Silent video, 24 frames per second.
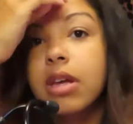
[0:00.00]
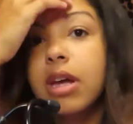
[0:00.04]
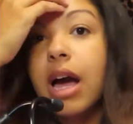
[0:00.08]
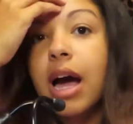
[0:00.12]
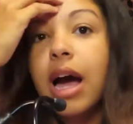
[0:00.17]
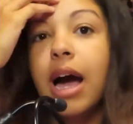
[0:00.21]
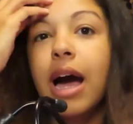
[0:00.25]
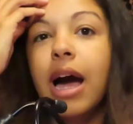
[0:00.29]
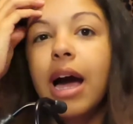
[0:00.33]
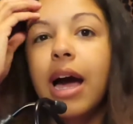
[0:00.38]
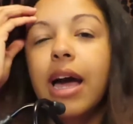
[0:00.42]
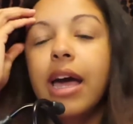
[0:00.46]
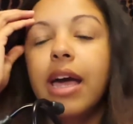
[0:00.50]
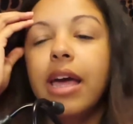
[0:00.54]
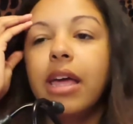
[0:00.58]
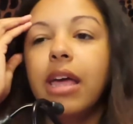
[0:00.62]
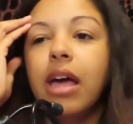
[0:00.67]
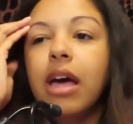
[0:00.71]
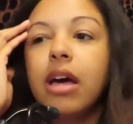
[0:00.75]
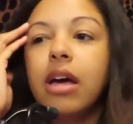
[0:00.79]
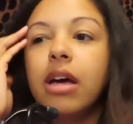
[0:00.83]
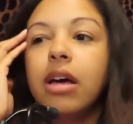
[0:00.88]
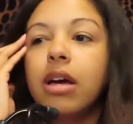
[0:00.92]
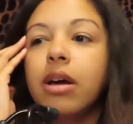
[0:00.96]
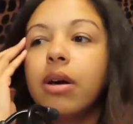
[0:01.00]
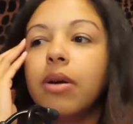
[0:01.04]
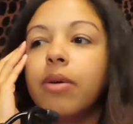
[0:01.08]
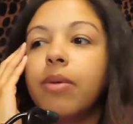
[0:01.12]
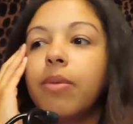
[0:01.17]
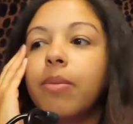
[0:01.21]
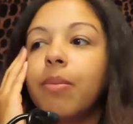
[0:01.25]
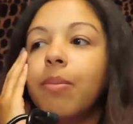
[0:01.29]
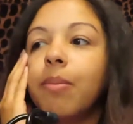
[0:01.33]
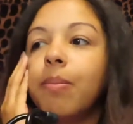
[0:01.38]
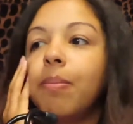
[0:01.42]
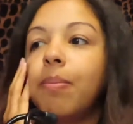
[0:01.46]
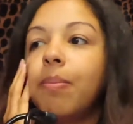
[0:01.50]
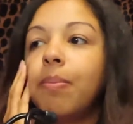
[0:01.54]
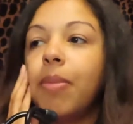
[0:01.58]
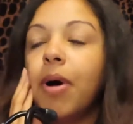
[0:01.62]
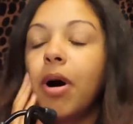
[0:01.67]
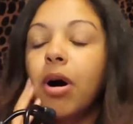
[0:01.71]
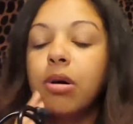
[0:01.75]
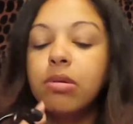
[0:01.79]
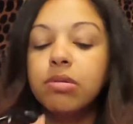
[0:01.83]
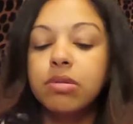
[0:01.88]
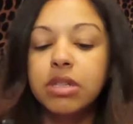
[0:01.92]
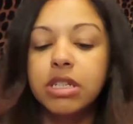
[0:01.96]
I
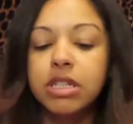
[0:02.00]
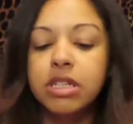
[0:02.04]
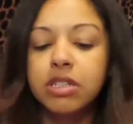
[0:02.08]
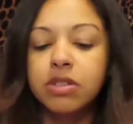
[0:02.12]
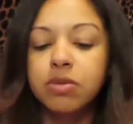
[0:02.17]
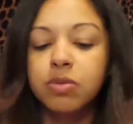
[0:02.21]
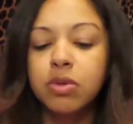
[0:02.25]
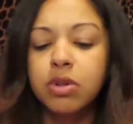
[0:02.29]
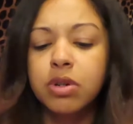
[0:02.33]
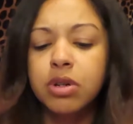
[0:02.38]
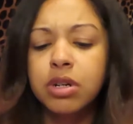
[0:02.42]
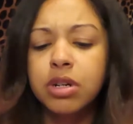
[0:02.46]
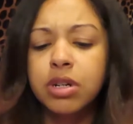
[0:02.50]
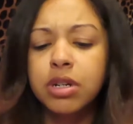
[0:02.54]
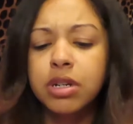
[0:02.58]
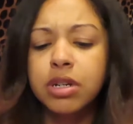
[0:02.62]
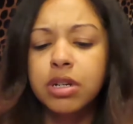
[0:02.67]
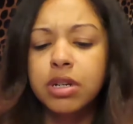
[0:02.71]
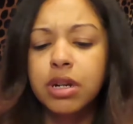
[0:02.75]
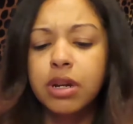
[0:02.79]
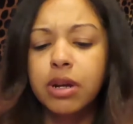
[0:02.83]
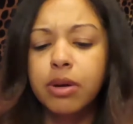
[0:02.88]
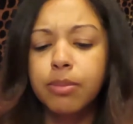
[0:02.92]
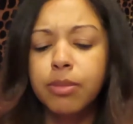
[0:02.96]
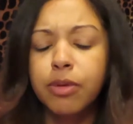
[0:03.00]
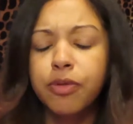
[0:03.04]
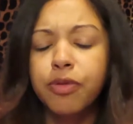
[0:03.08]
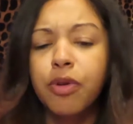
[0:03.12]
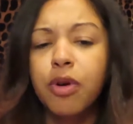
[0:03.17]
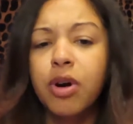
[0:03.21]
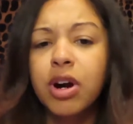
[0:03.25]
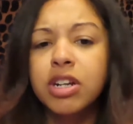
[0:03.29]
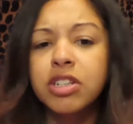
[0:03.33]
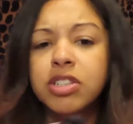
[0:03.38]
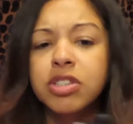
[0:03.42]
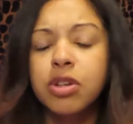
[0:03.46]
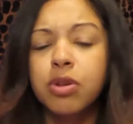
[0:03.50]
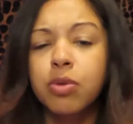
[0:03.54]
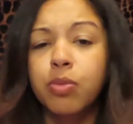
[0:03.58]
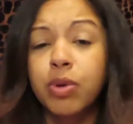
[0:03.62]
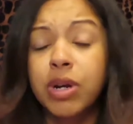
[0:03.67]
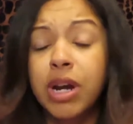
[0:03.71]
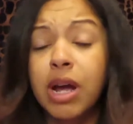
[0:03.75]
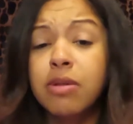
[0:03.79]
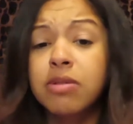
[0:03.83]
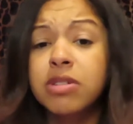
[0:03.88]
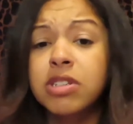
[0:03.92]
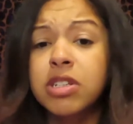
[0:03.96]
bought this one before
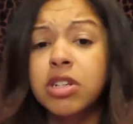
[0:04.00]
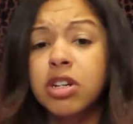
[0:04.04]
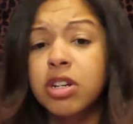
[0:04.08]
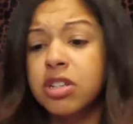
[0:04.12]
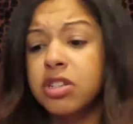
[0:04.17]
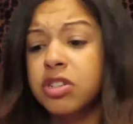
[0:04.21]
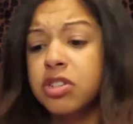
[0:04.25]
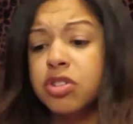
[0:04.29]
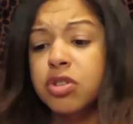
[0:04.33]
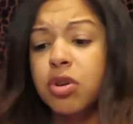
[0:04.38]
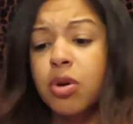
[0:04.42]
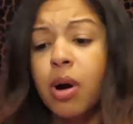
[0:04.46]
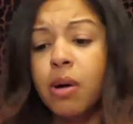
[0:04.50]
when I was in nursing school.